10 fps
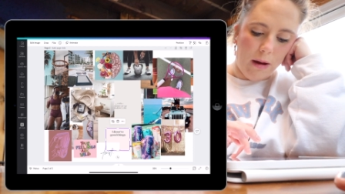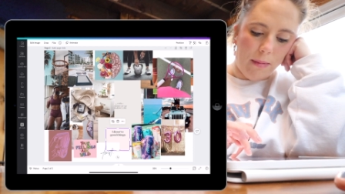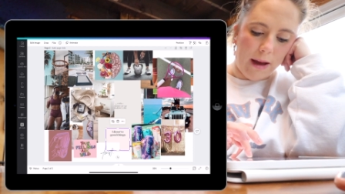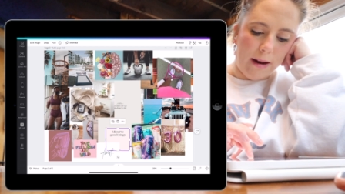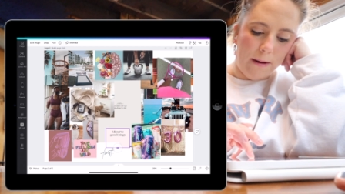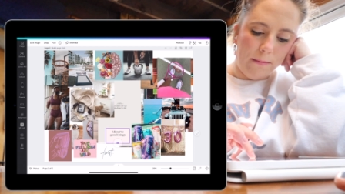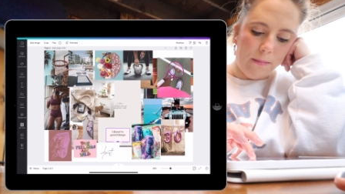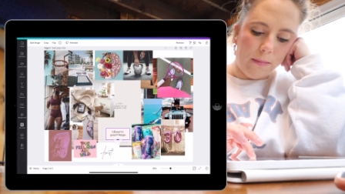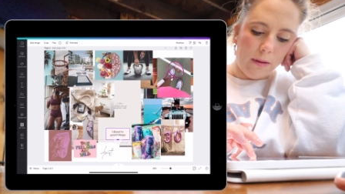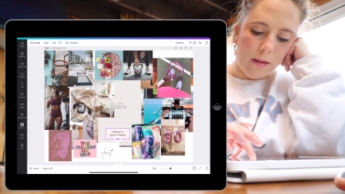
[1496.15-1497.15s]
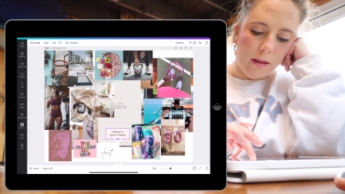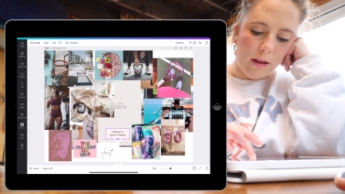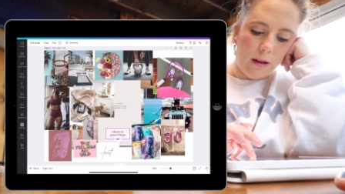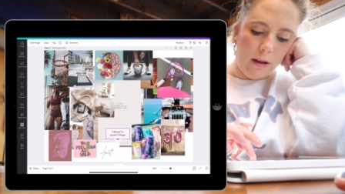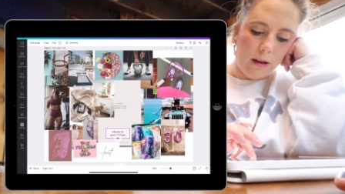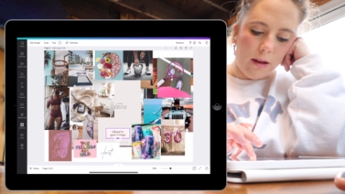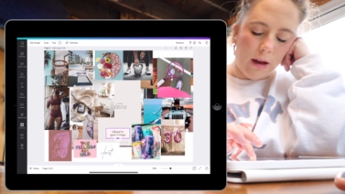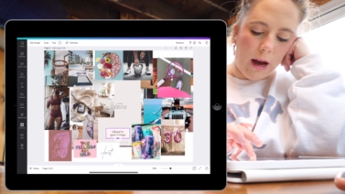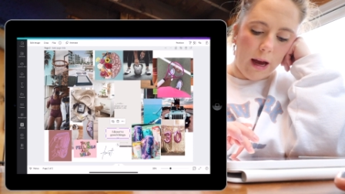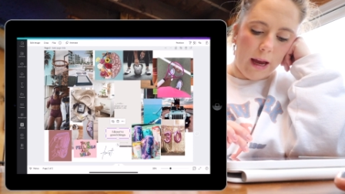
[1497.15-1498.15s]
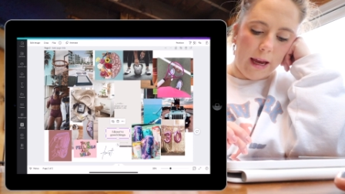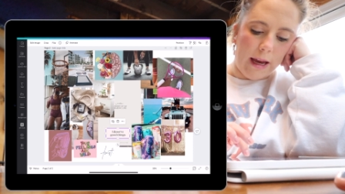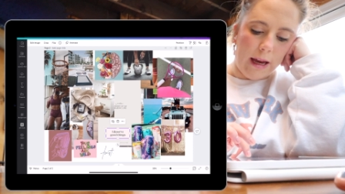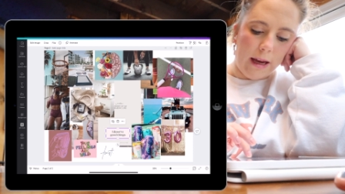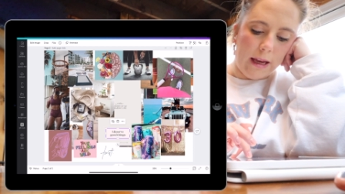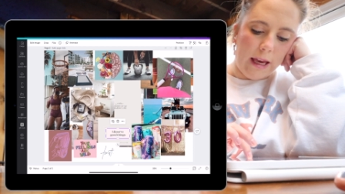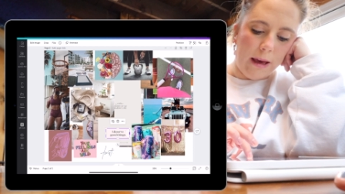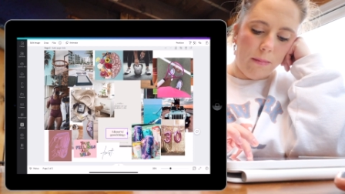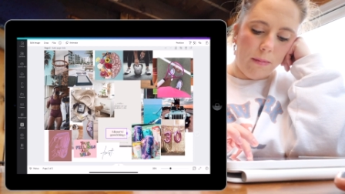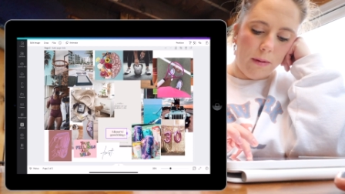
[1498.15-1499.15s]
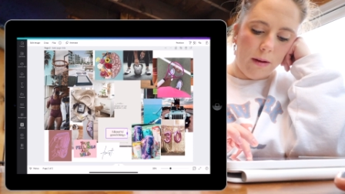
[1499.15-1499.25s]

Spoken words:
but I keep